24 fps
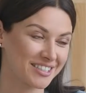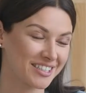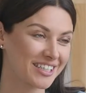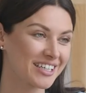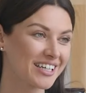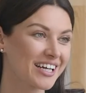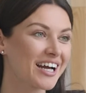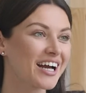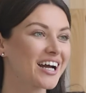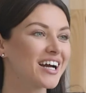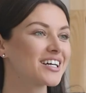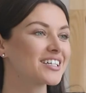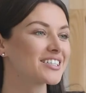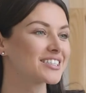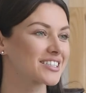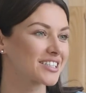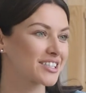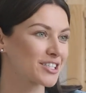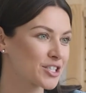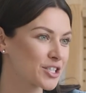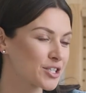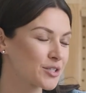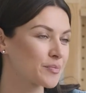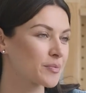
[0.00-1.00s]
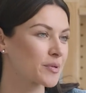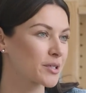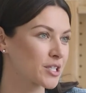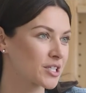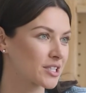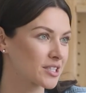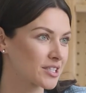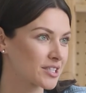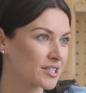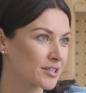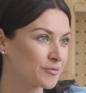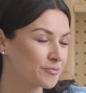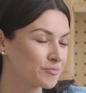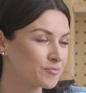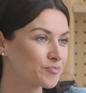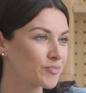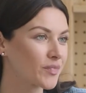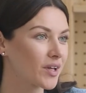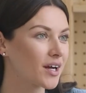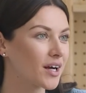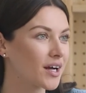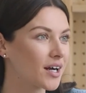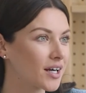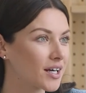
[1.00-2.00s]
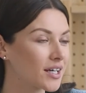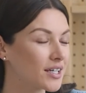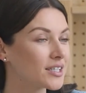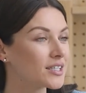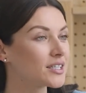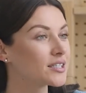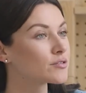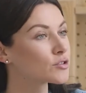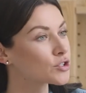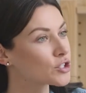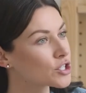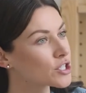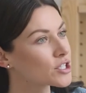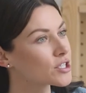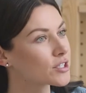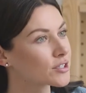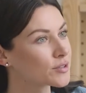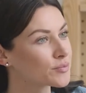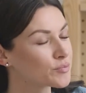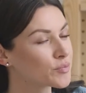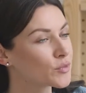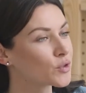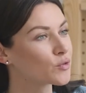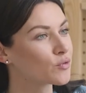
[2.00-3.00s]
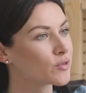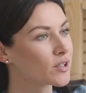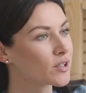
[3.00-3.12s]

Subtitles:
we are excited to be at the forefront of it. Plain and simple,